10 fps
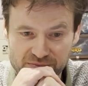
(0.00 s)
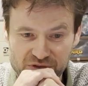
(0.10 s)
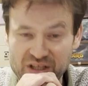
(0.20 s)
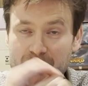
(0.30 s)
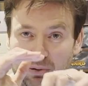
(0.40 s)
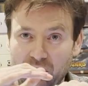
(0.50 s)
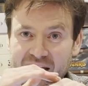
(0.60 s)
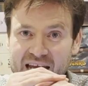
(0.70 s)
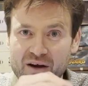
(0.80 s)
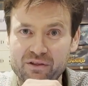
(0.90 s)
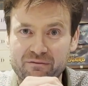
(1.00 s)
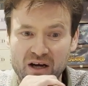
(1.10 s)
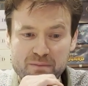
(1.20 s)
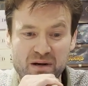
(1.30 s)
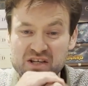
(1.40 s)
So they're blocking out the
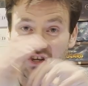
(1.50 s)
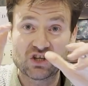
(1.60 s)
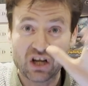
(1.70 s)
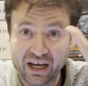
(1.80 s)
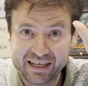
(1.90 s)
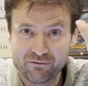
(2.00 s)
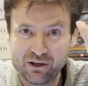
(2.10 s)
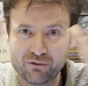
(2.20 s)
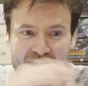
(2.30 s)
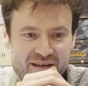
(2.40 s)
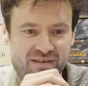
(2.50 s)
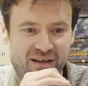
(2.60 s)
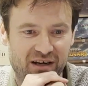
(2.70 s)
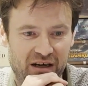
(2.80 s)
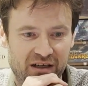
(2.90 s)
Viper, just like in real racing
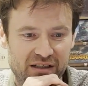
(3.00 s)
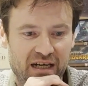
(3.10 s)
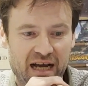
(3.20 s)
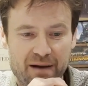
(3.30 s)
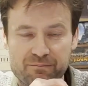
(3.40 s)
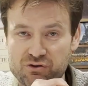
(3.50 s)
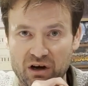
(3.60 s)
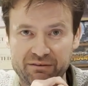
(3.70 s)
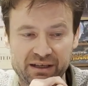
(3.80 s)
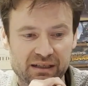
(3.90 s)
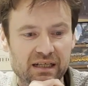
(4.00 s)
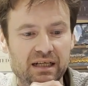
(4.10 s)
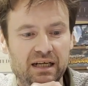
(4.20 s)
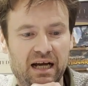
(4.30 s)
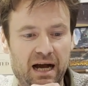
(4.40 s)
car driving.
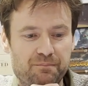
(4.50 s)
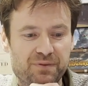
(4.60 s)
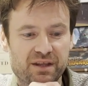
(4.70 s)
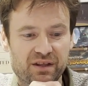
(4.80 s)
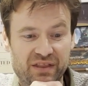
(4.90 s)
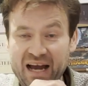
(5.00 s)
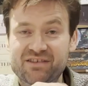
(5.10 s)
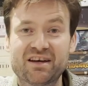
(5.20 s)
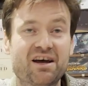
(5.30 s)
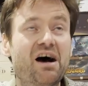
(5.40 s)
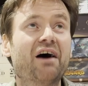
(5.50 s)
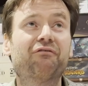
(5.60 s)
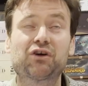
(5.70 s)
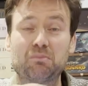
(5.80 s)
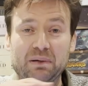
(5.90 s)
That is a
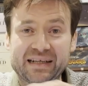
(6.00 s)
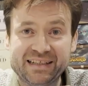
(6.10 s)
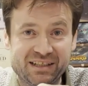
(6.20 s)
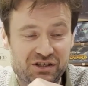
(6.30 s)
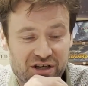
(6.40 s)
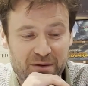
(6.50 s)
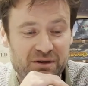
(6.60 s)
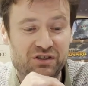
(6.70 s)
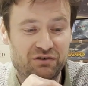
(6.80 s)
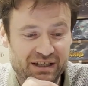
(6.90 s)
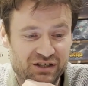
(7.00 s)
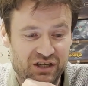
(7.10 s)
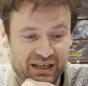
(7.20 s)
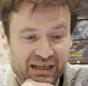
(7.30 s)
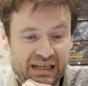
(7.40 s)
completely legitimate
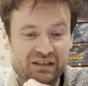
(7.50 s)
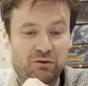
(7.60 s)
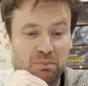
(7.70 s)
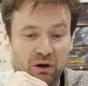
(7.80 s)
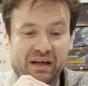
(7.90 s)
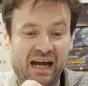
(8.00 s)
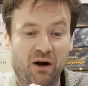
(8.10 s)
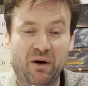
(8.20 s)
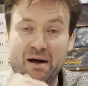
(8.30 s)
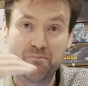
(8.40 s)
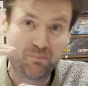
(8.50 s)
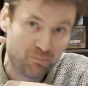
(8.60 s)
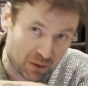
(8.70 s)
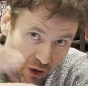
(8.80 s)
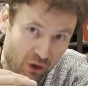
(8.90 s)
strategy to block out and
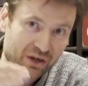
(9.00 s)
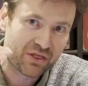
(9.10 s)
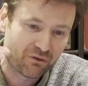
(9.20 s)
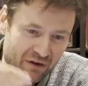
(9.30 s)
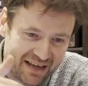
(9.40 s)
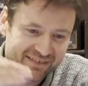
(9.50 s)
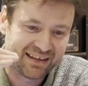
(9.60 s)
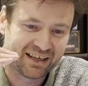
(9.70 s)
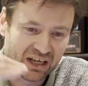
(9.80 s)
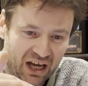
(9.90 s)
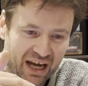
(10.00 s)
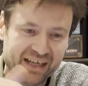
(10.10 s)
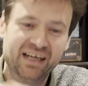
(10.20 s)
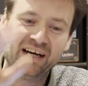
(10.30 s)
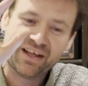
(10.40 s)
block the racing
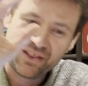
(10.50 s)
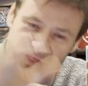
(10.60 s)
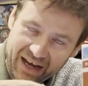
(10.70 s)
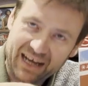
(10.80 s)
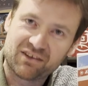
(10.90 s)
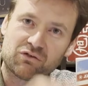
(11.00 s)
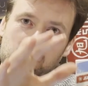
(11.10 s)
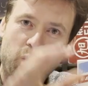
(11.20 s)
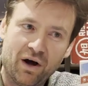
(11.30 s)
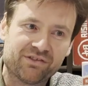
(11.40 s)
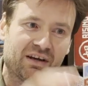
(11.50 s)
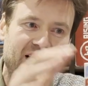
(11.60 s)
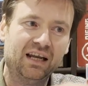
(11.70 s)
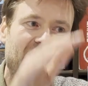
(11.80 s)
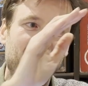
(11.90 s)
line. That's what I
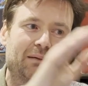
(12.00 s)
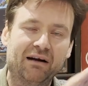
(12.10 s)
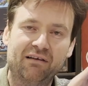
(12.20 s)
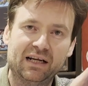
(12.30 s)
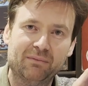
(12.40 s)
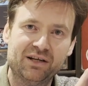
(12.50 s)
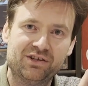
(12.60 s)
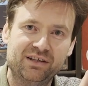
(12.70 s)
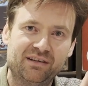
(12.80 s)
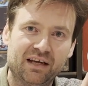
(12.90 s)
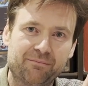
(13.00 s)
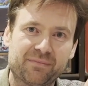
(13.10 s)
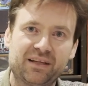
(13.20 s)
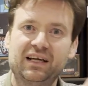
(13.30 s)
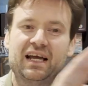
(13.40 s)
love about Rallyman GT.
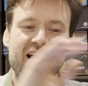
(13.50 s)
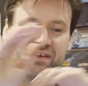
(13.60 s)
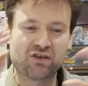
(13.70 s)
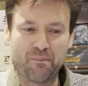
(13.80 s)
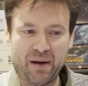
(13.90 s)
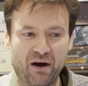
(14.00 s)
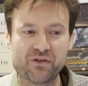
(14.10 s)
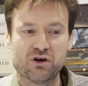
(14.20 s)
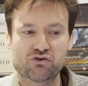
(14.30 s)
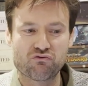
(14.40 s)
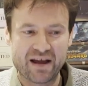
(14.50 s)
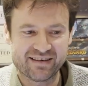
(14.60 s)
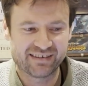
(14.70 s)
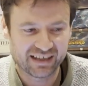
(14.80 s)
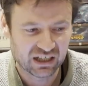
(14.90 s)
It's about those
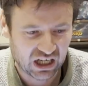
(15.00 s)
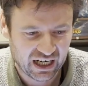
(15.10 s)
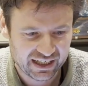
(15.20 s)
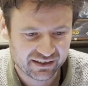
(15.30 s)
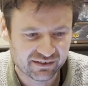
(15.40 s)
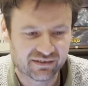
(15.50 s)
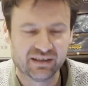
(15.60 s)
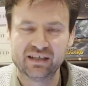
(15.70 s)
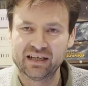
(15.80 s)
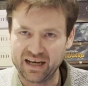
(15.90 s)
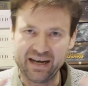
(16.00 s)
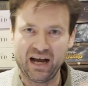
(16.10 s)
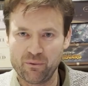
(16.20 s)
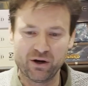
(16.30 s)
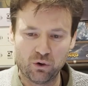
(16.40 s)
racing lines and
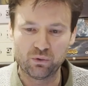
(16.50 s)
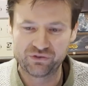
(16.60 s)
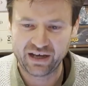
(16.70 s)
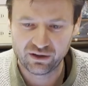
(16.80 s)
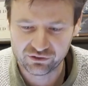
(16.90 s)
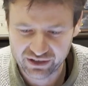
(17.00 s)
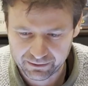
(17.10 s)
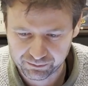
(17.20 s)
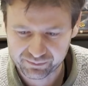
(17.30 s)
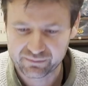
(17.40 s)
how it all tails in.